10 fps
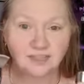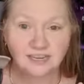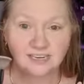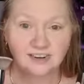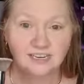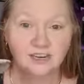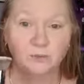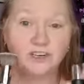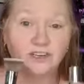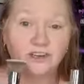this is ideal
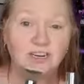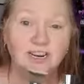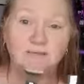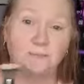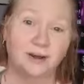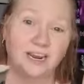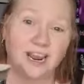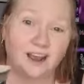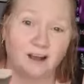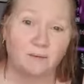because you could even
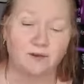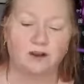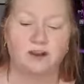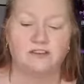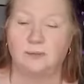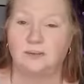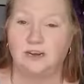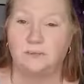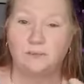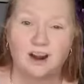break it up. You could give
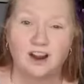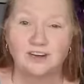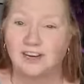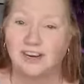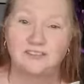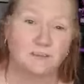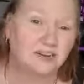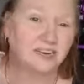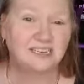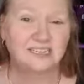somebody a brush, you can give
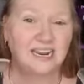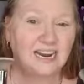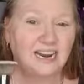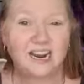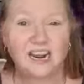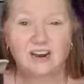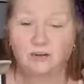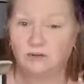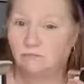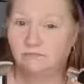somebody a concealer
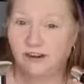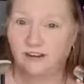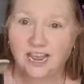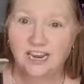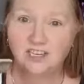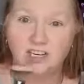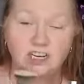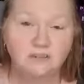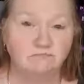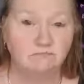or
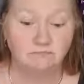foundation,